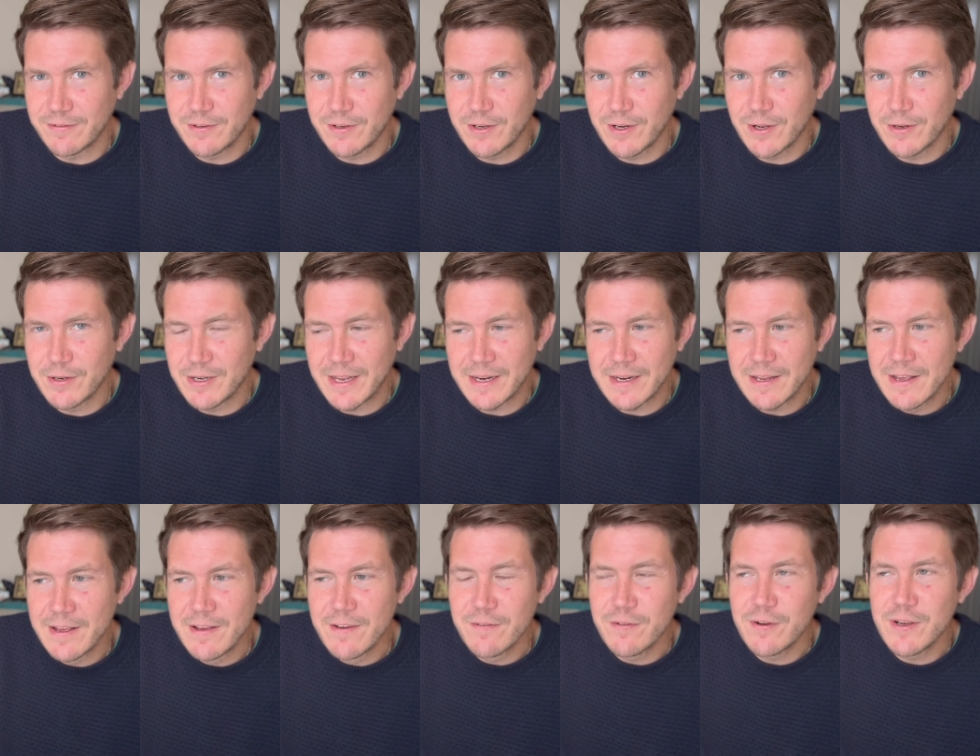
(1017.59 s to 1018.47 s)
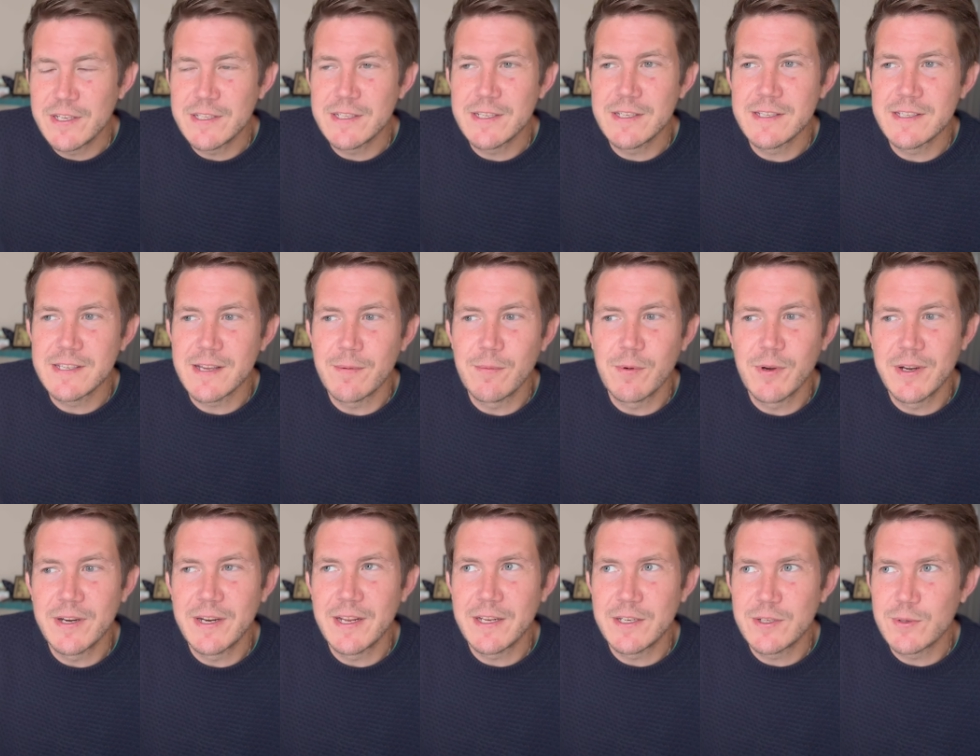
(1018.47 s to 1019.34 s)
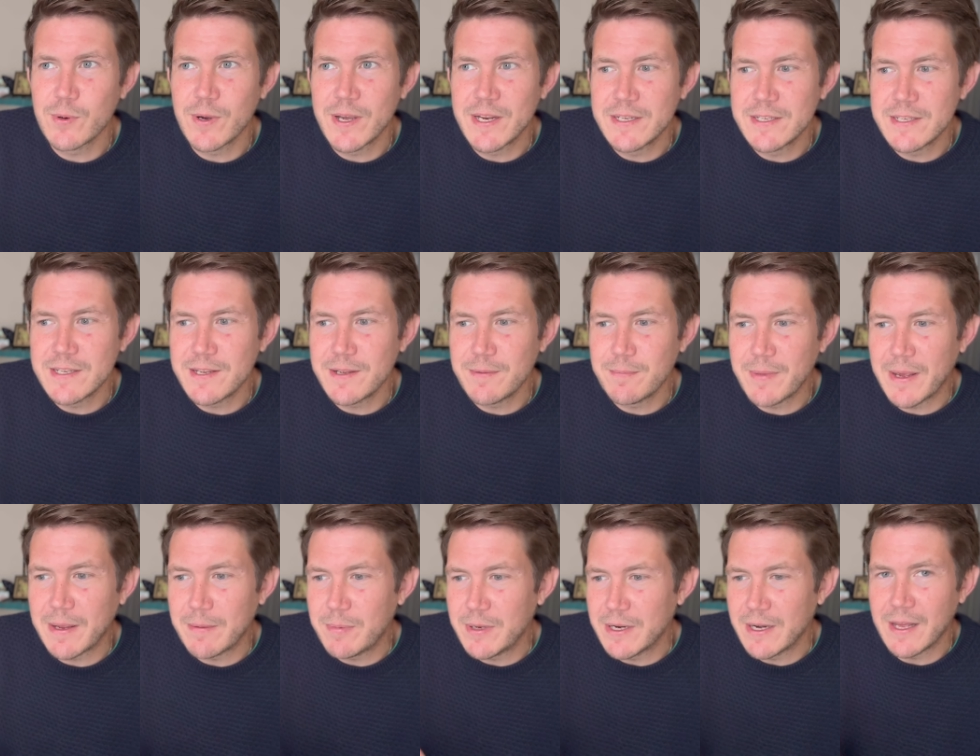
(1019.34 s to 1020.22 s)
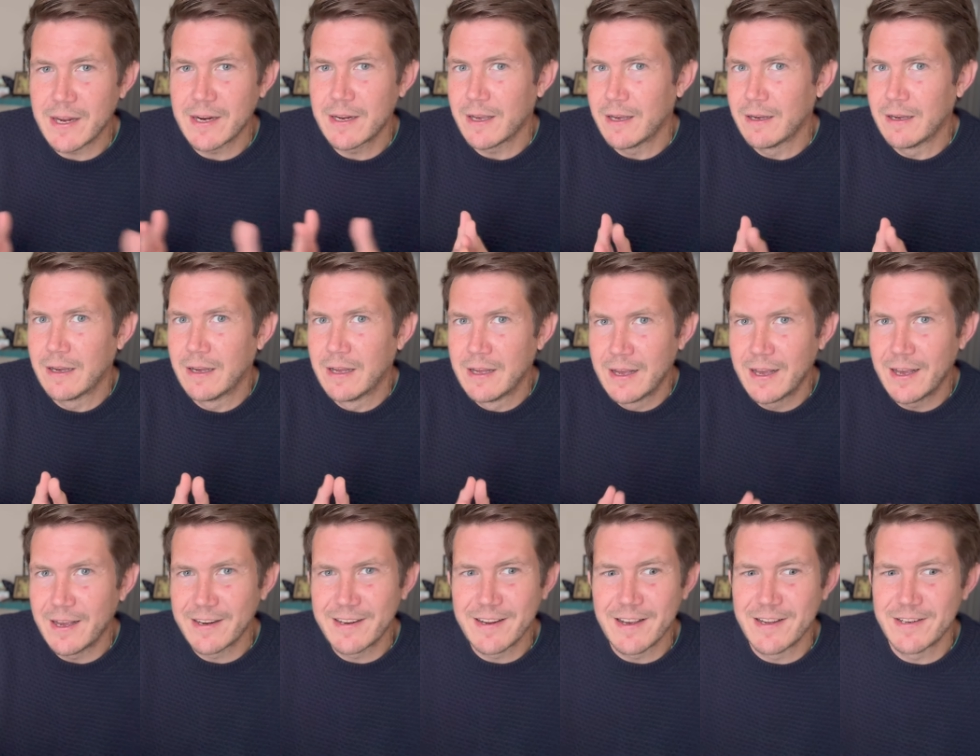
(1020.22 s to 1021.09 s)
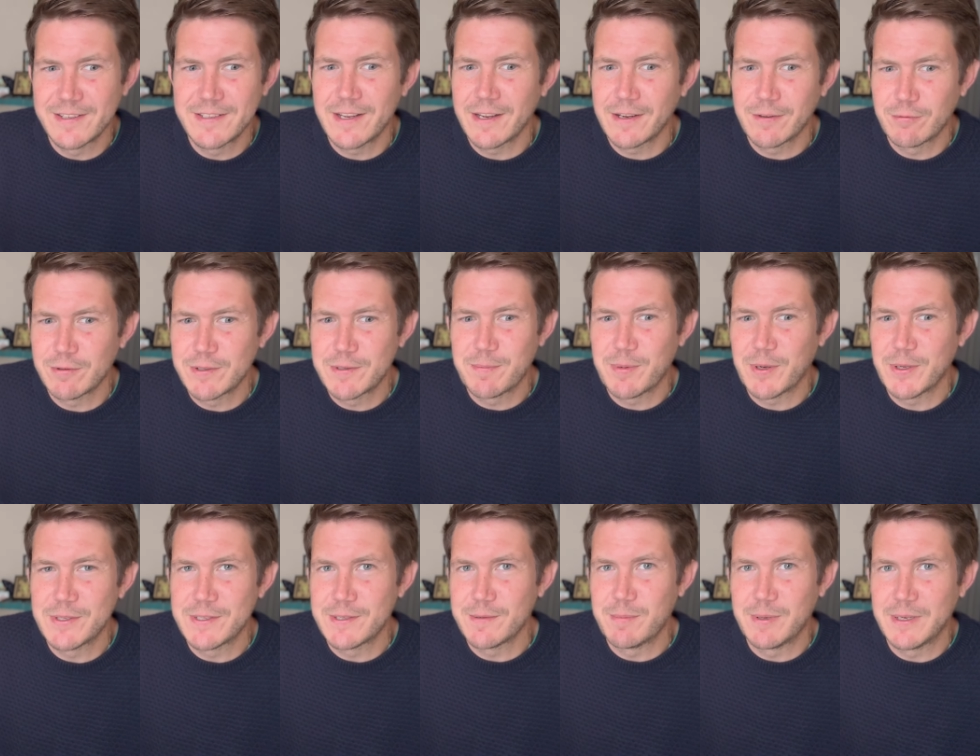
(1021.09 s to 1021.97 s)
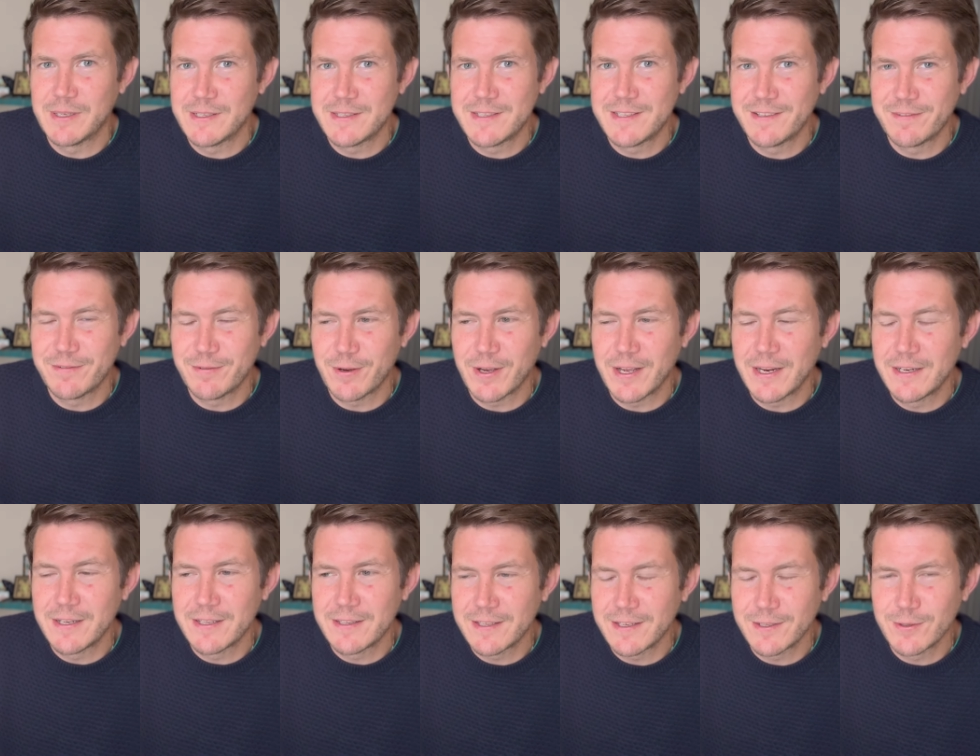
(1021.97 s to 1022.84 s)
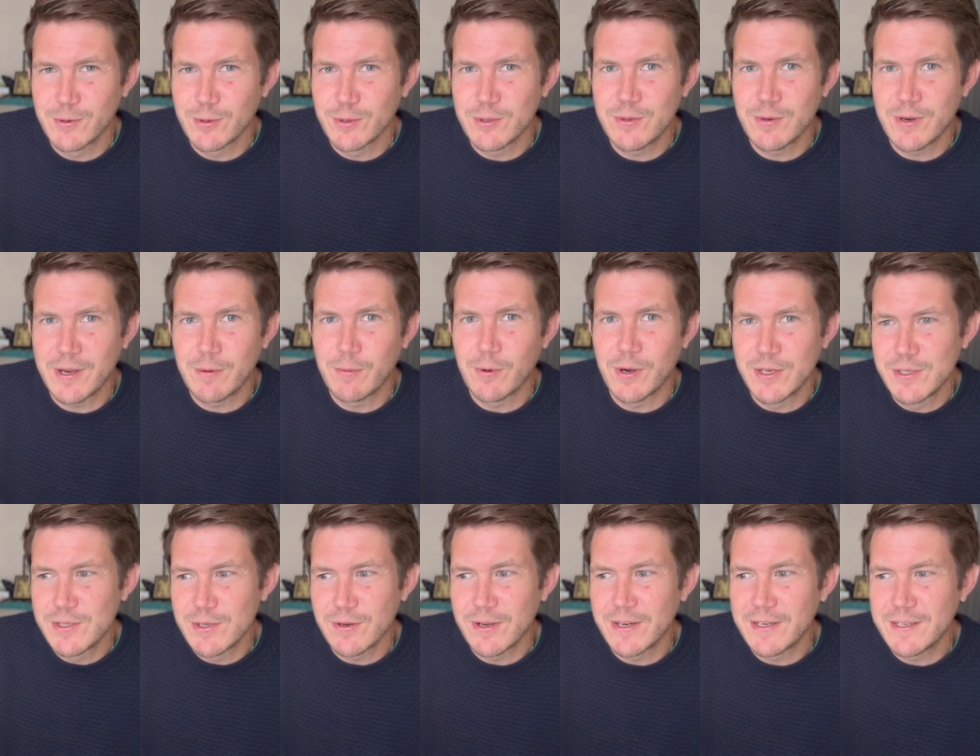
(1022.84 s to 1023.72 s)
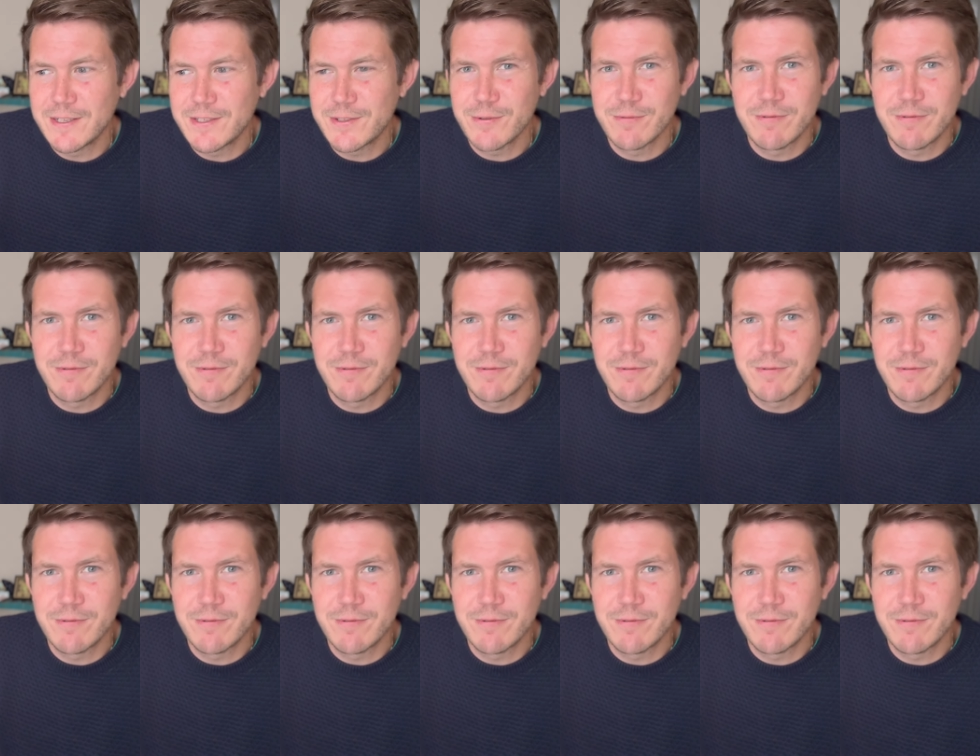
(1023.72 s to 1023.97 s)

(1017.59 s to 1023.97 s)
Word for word: You know, like for instance, someone at 20 may be like, oh, I can't take responsibility for anything, nor do I want to. I need to